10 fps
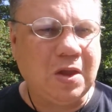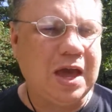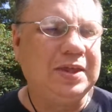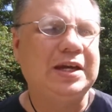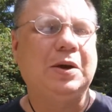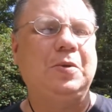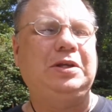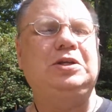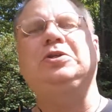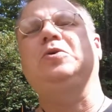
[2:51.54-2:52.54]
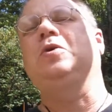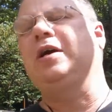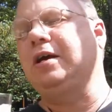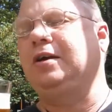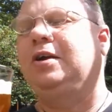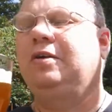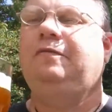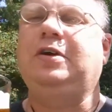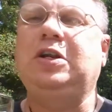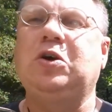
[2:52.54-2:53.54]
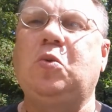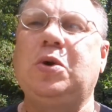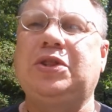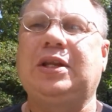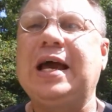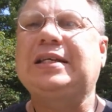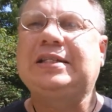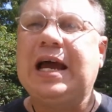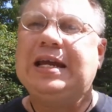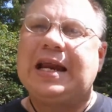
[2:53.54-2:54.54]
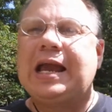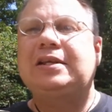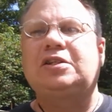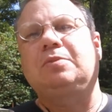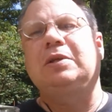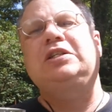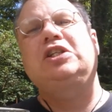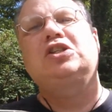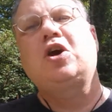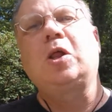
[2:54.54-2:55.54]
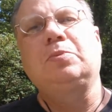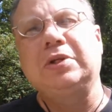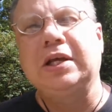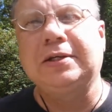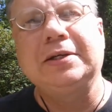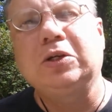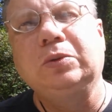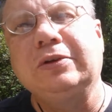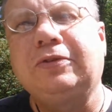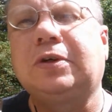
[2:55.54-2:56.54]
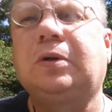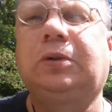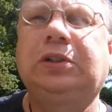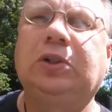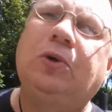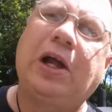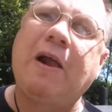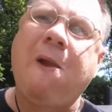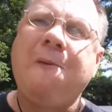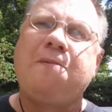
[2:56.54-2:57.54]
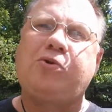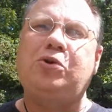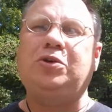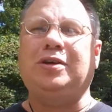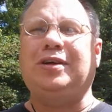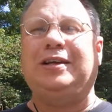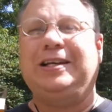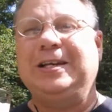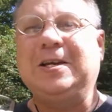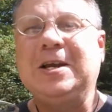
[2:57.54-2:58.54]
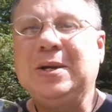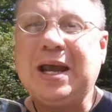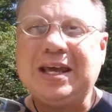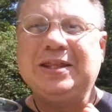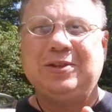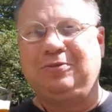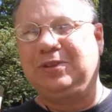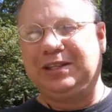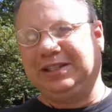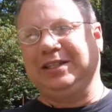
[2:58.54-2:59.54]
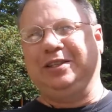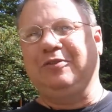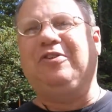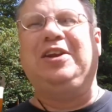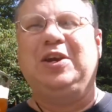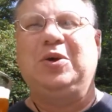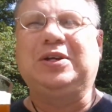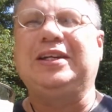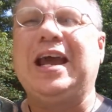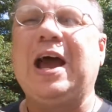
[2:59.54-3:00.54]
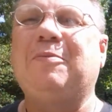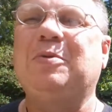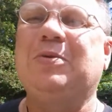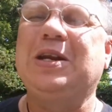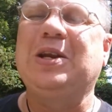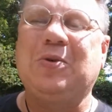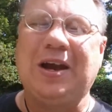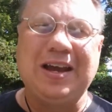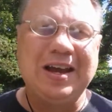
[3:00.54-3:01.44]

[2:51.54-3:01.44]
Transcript: And then I went to do a video with it last night, and I had some, let's just call them technical difficulties, okay? And the video didn't happen, but anyway.